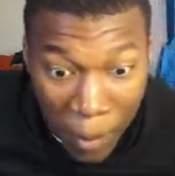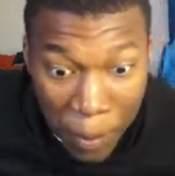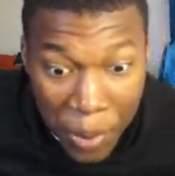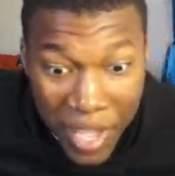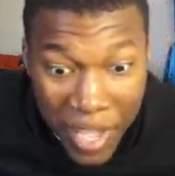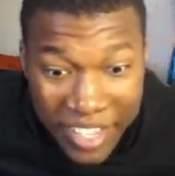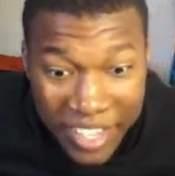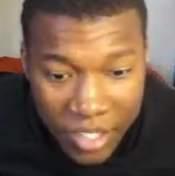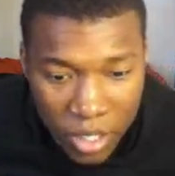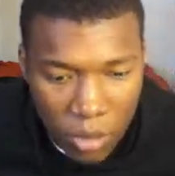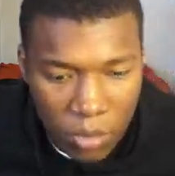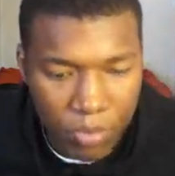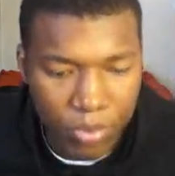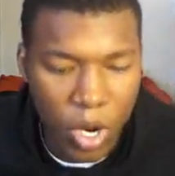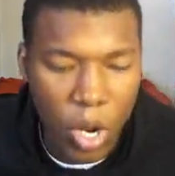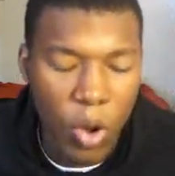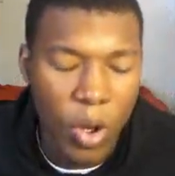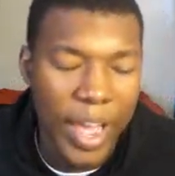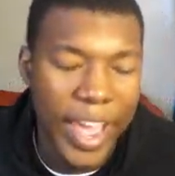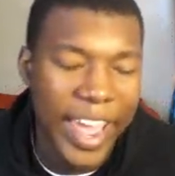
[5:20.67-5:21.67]
up, Pit?
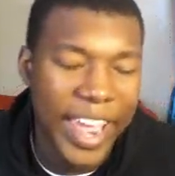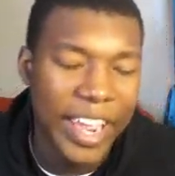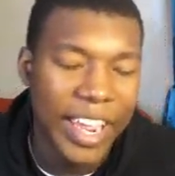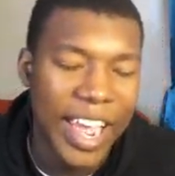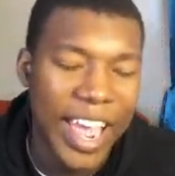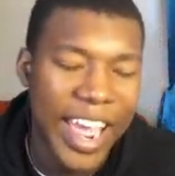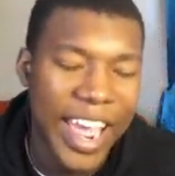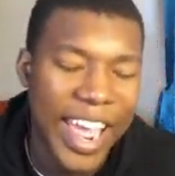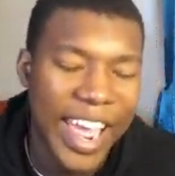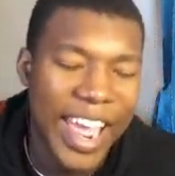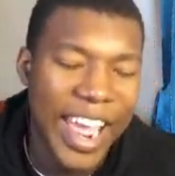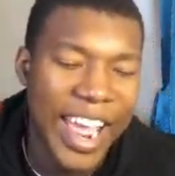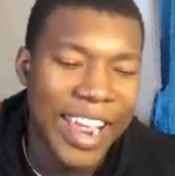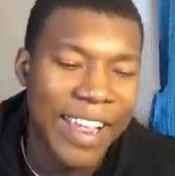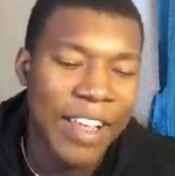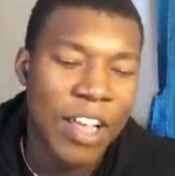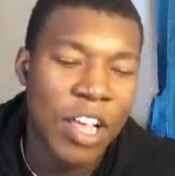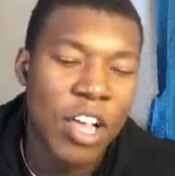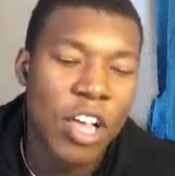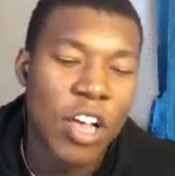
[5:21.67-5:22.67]
Bro, hey, hey,
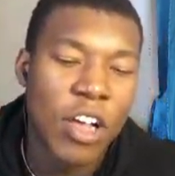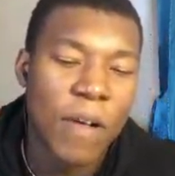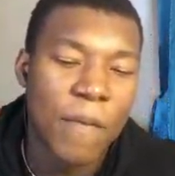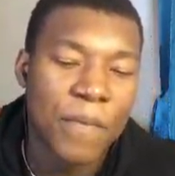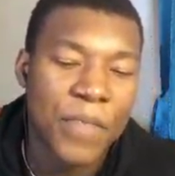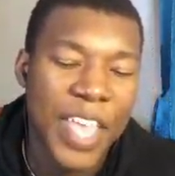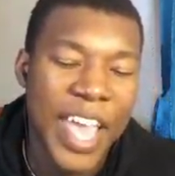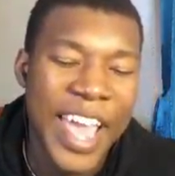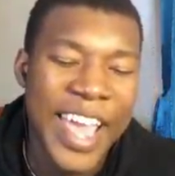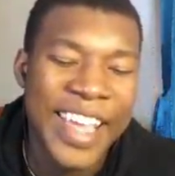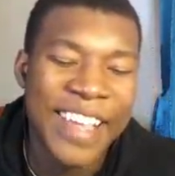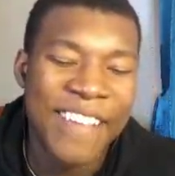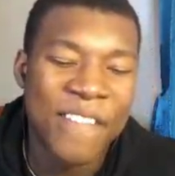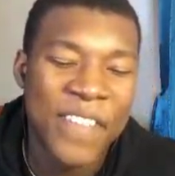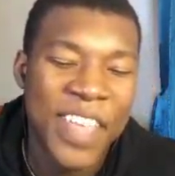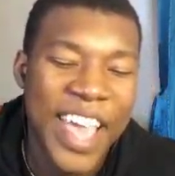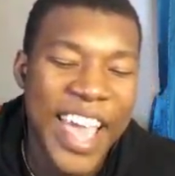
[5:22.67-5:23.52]
hey, hey. Hey,